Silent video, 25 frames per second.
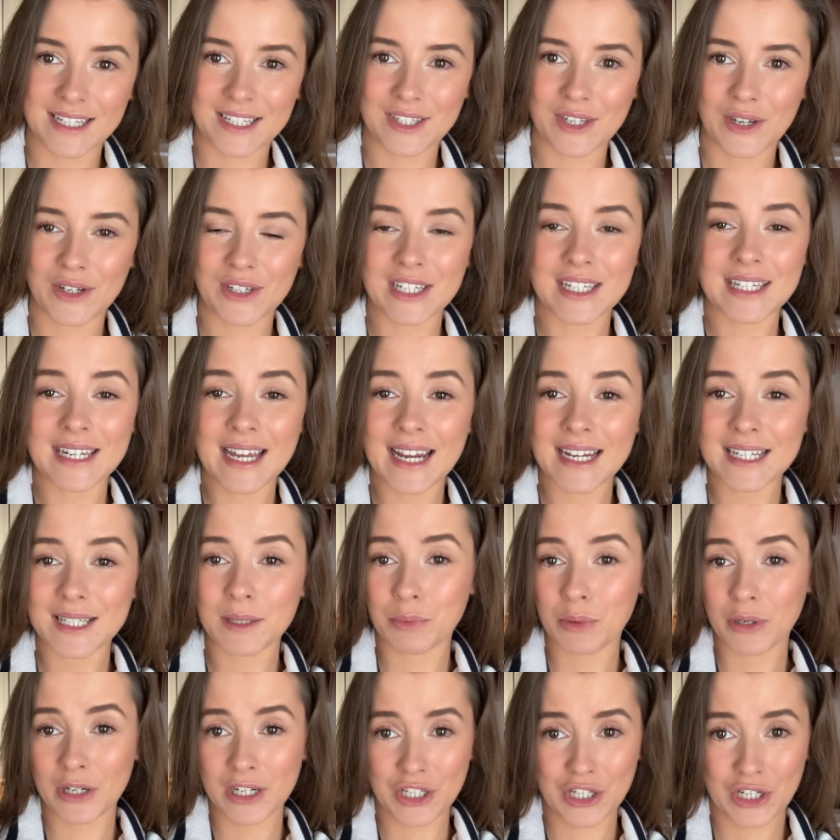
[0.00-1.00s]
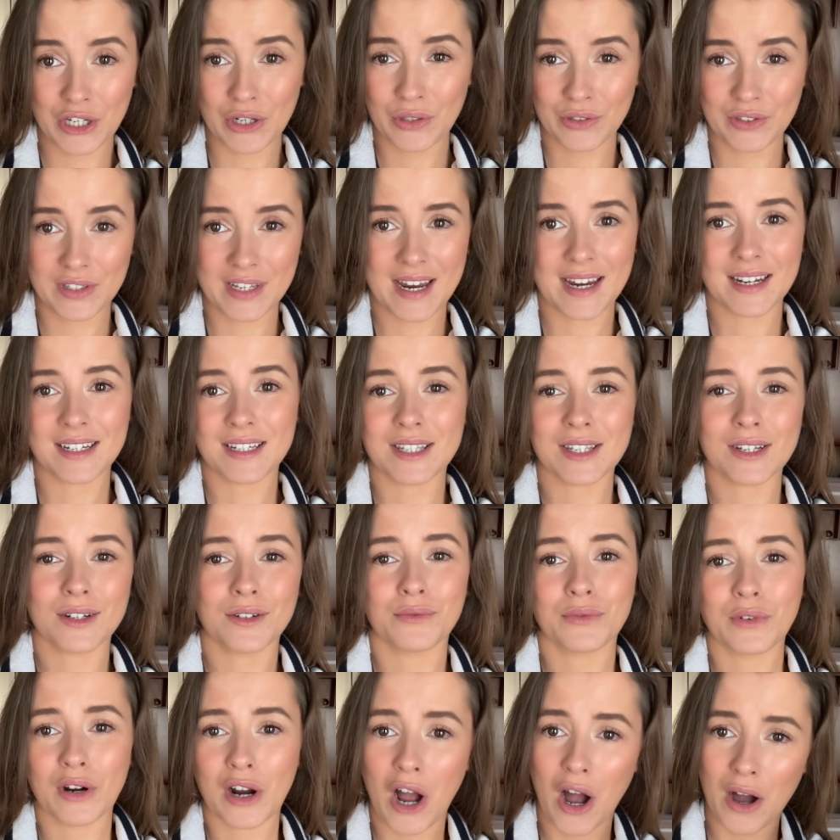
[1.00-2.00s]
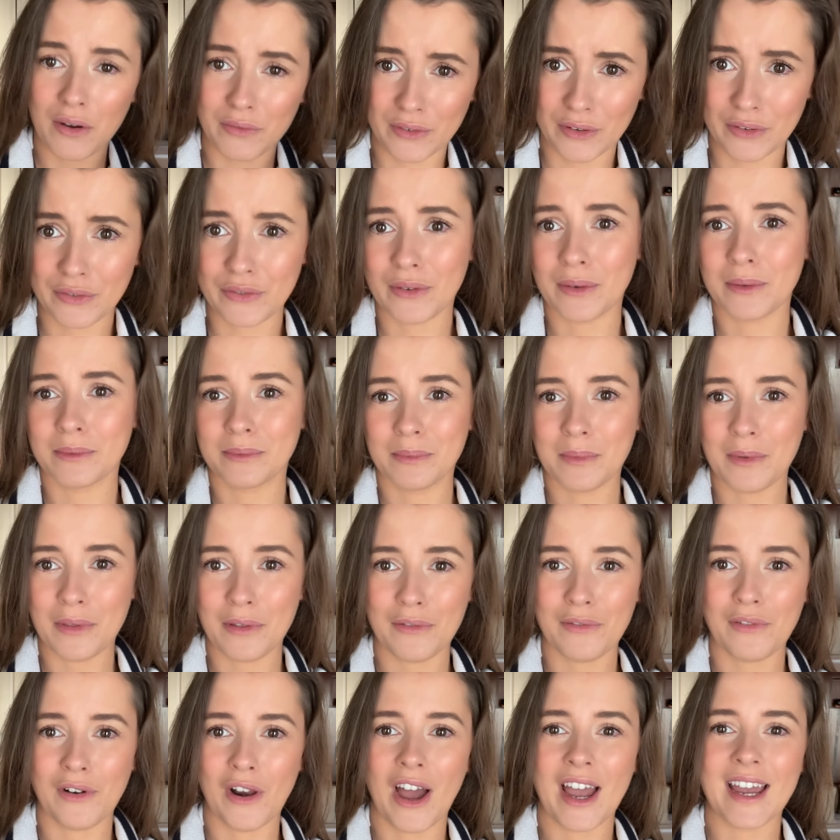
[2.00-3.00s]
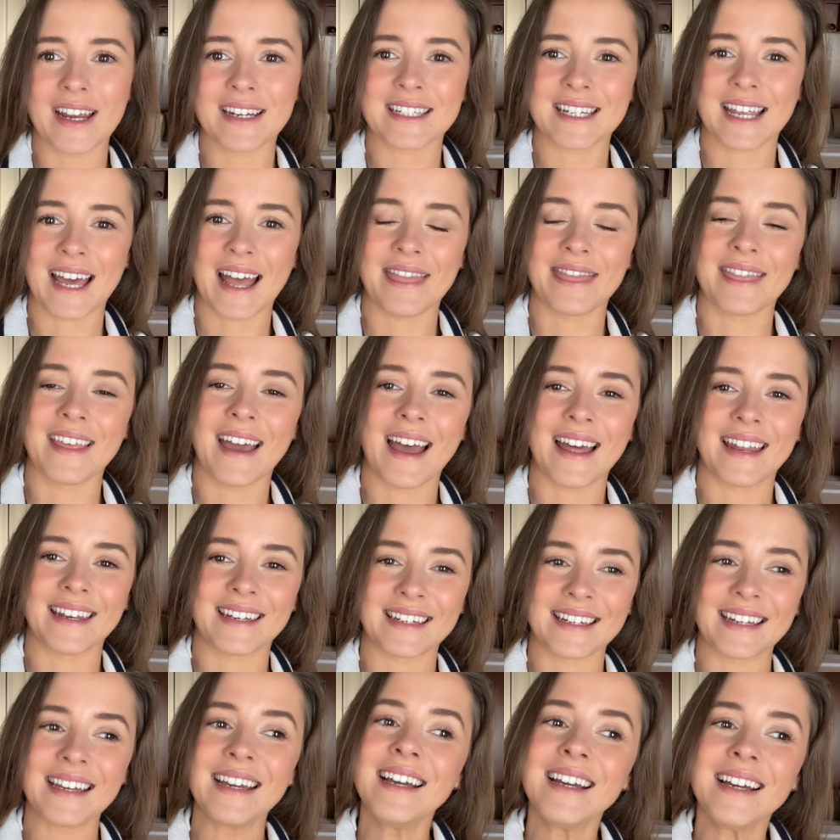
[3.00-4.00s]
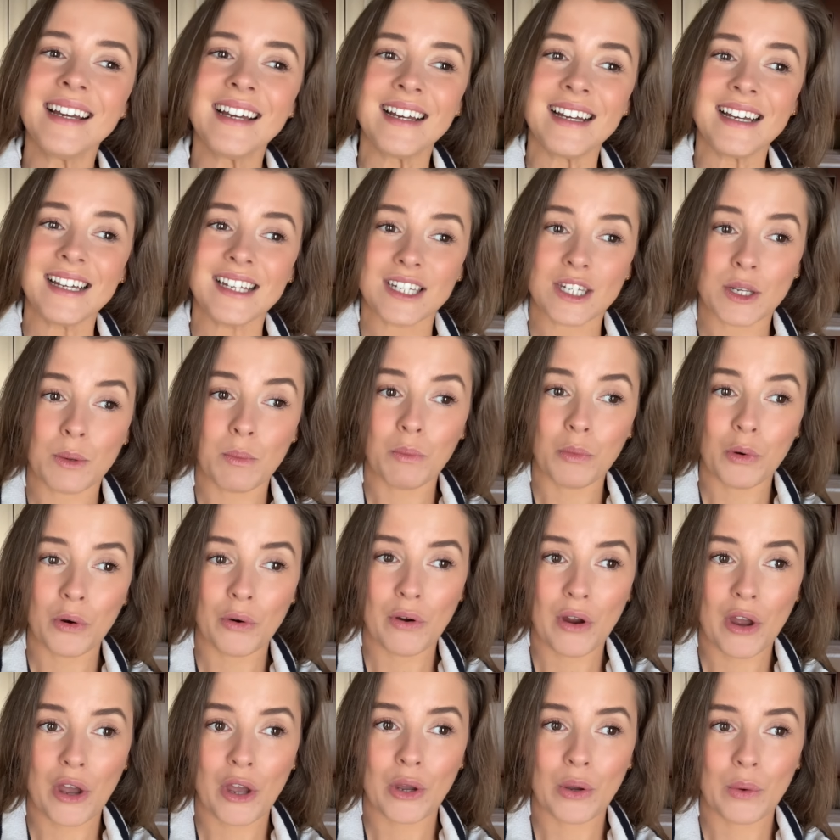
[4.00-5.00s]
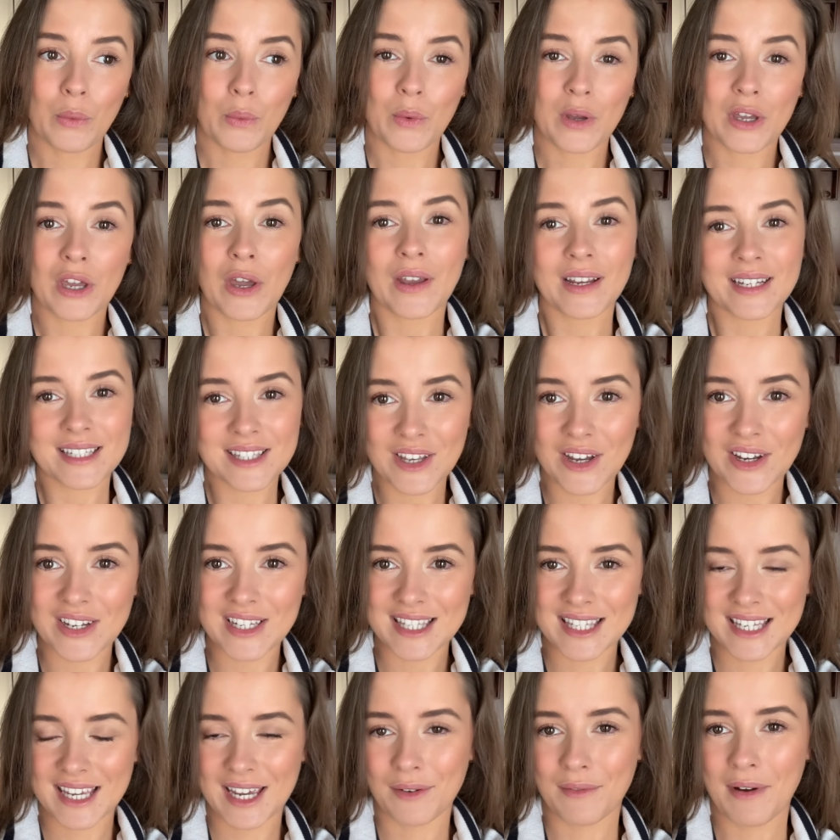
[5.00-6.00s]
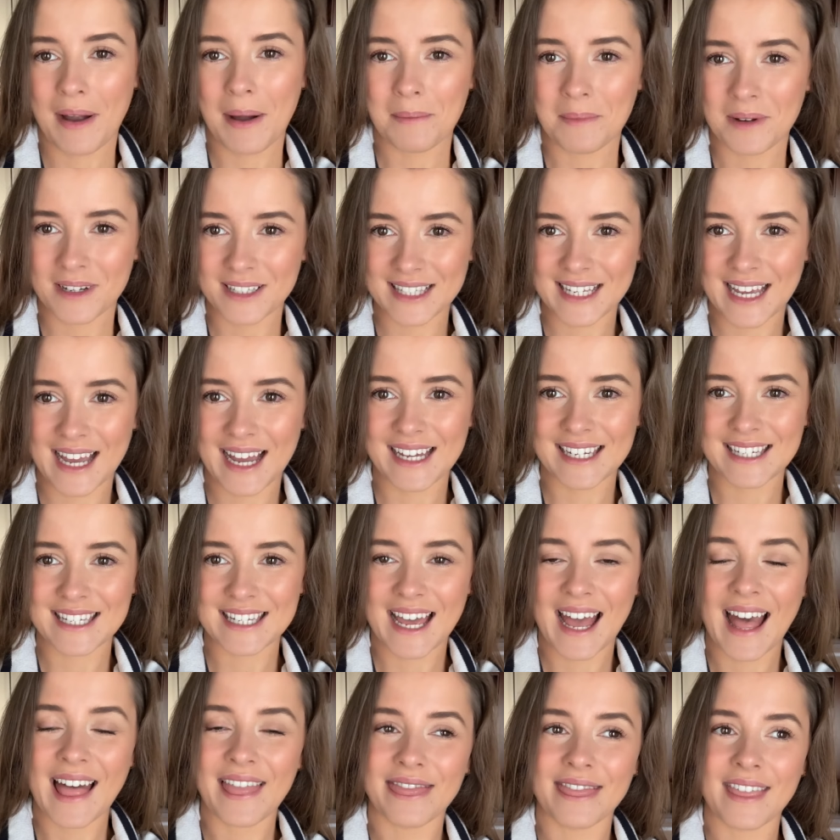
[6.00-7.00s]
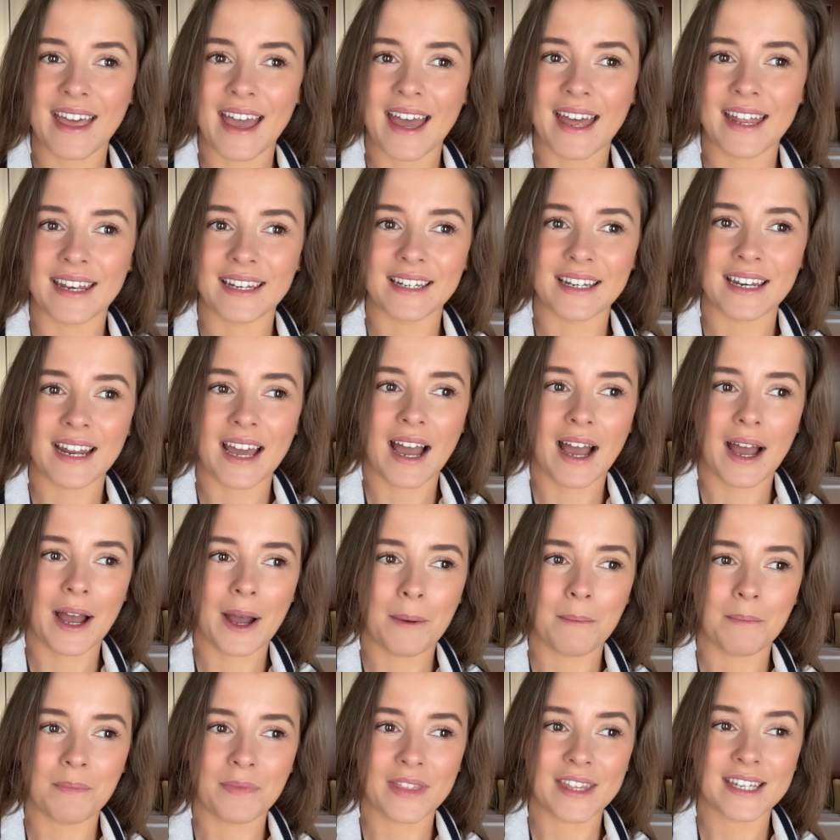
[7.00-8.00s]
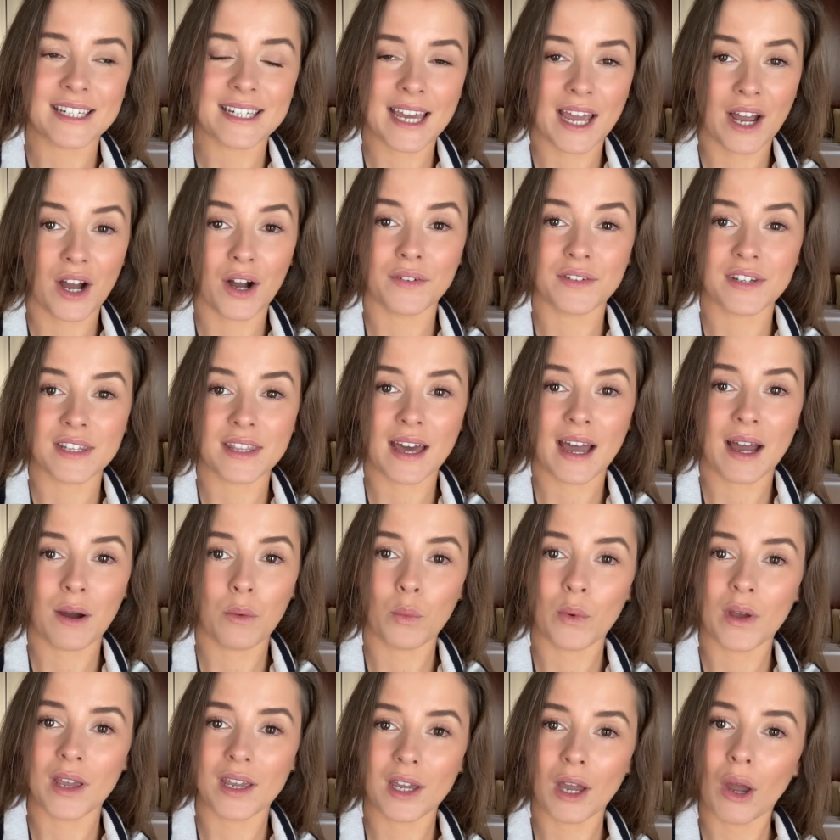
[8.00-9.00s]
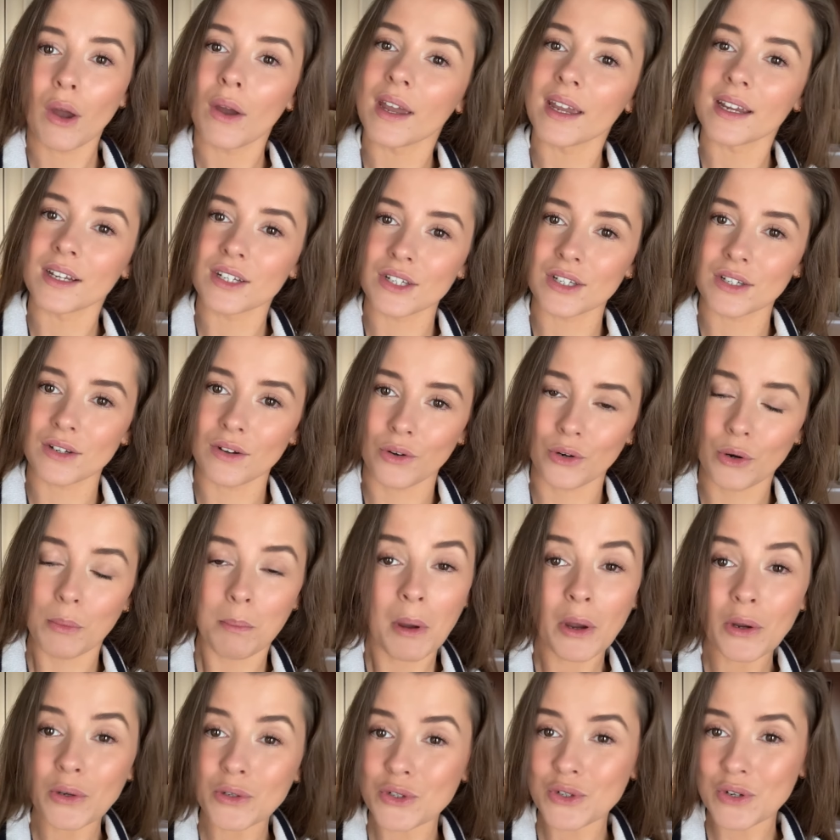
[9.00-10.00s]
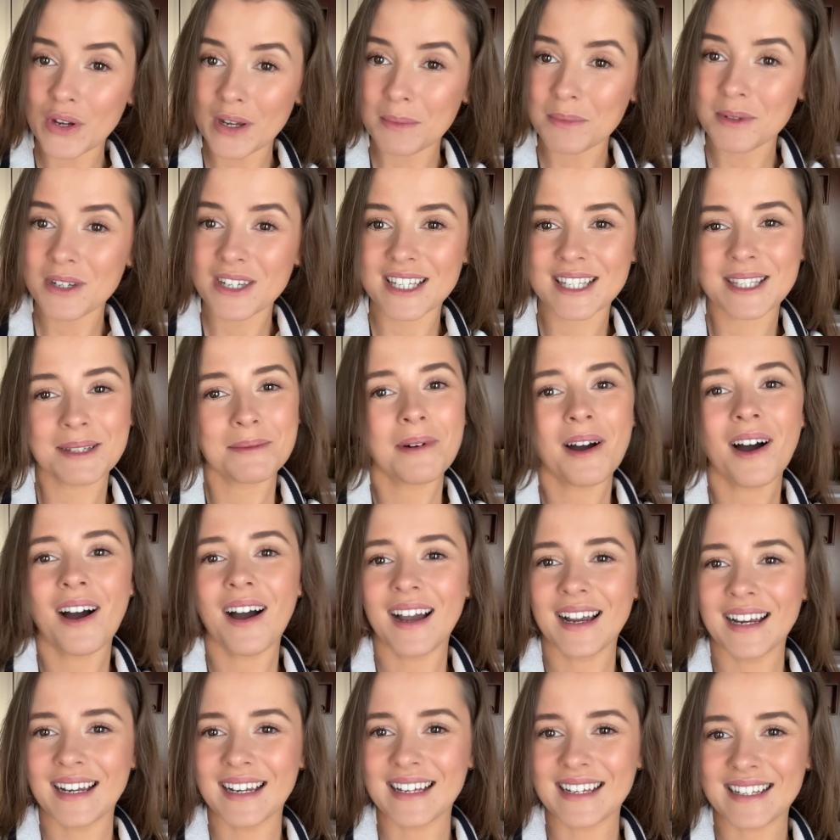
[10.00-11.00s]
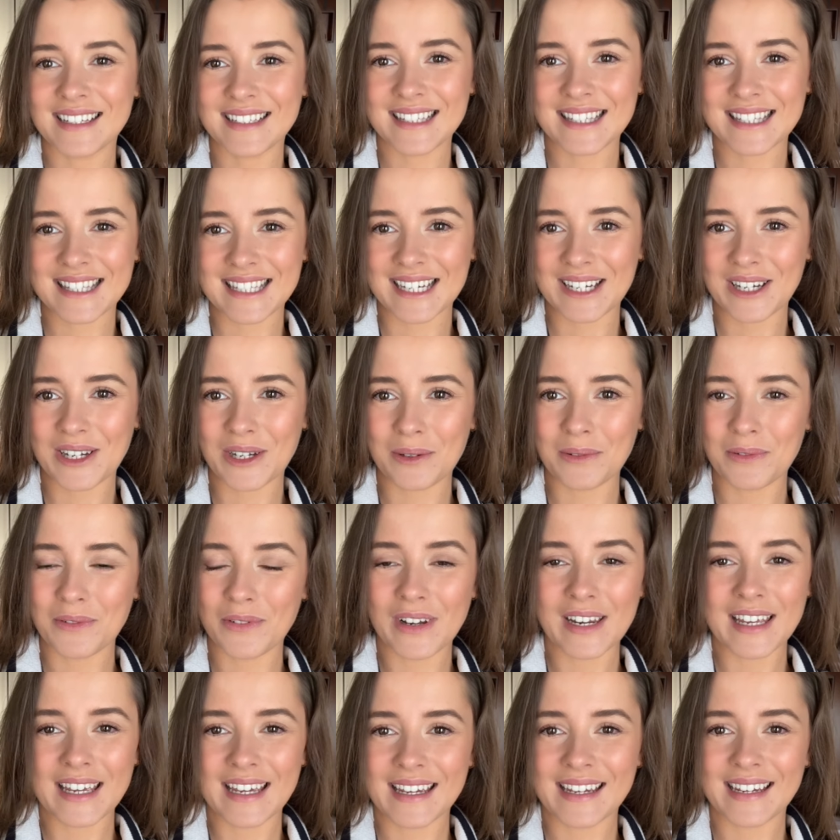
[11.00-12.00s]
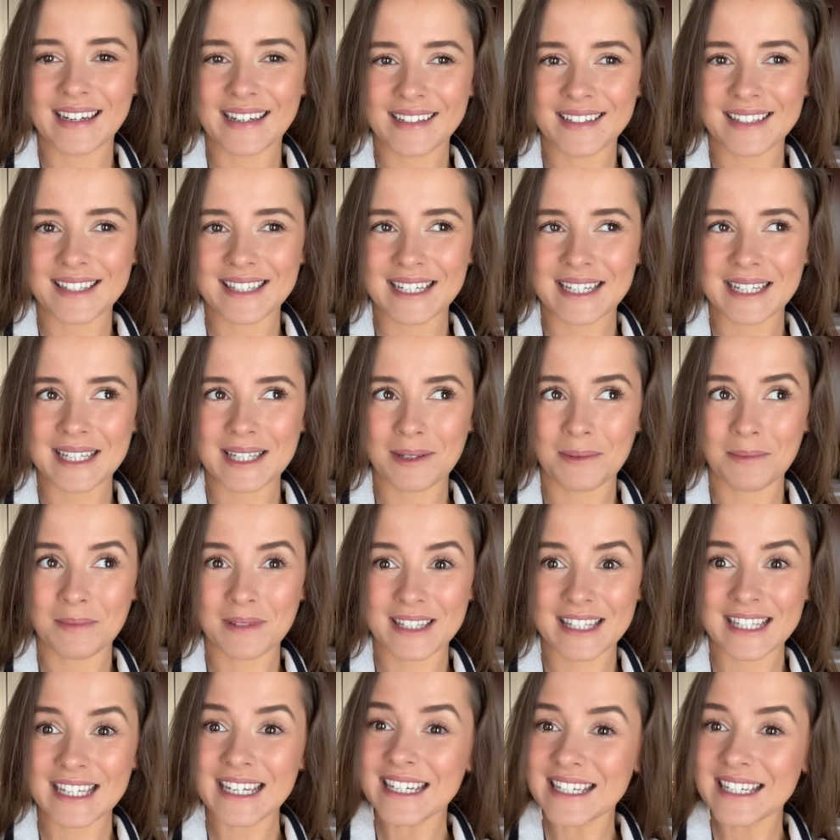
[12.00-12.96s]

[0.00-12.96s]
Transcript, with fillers: So today is a pretty chill day to sort of recover from the flight, and then tomorrow we're going sightseeing around Muscat, and then um, the day after that we're going on a boat trip to some islands, hopefully see some sea